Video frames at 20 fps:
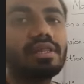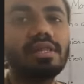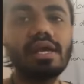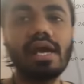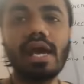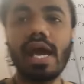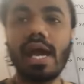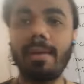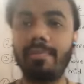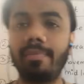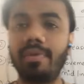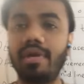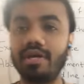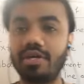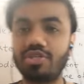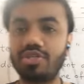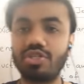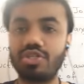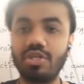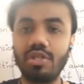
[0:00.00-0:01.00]
in the
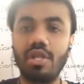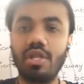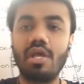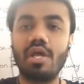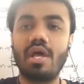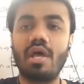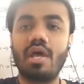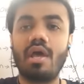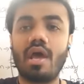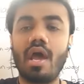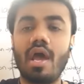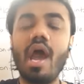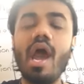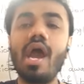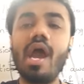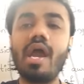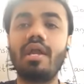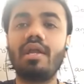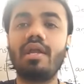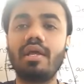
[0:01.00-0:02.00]
abduction,
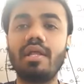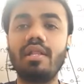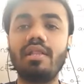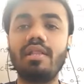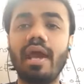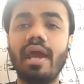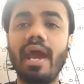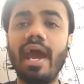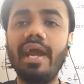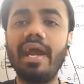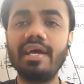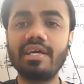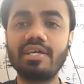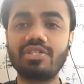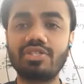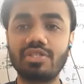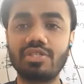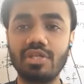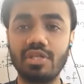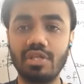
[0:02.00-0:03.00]
and in the
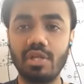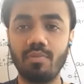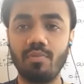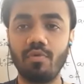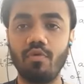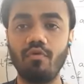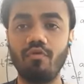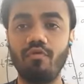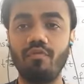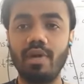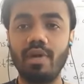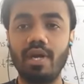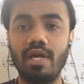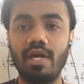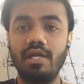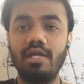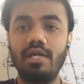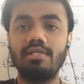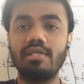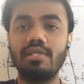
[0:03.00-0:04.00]
adduction the
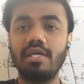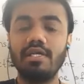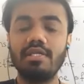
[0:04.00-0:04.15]
movement is